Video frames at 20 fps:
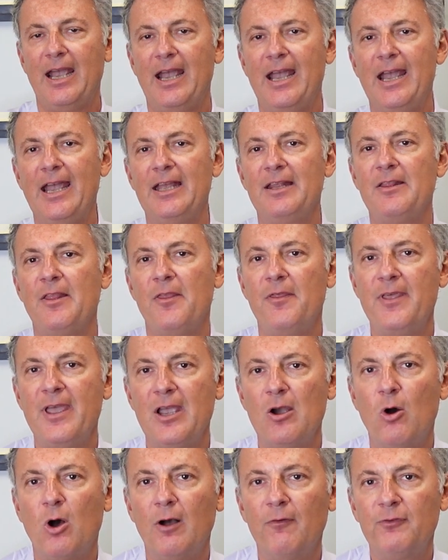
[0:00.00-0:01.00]
And
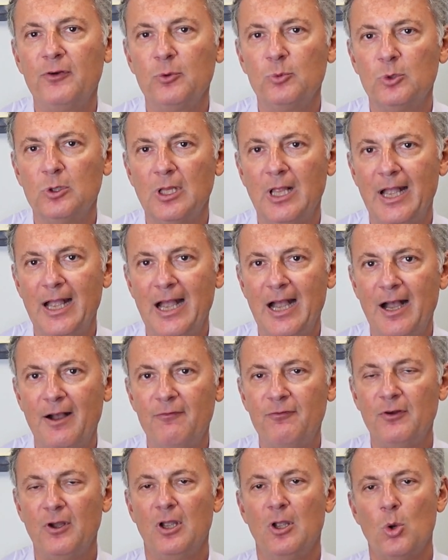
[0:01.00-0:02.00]
they often will
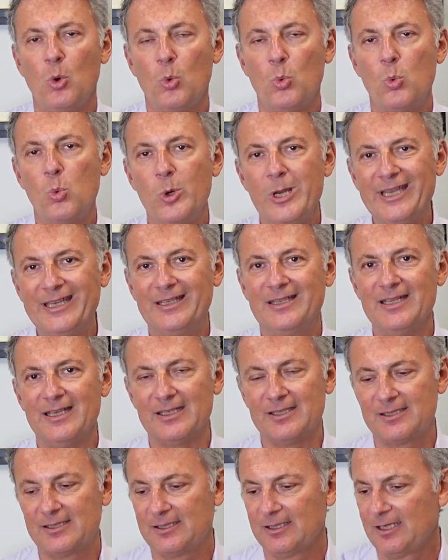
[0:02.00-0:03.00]
have
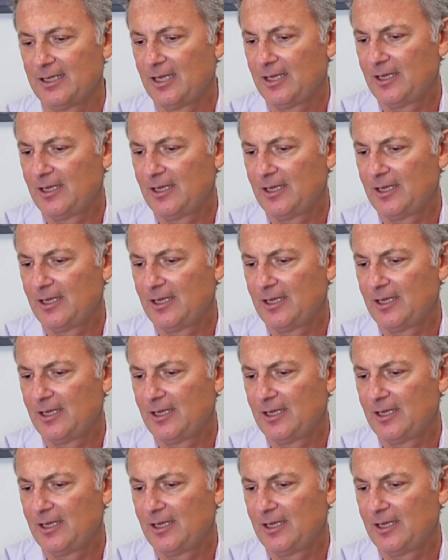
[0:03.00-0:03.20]
weakness.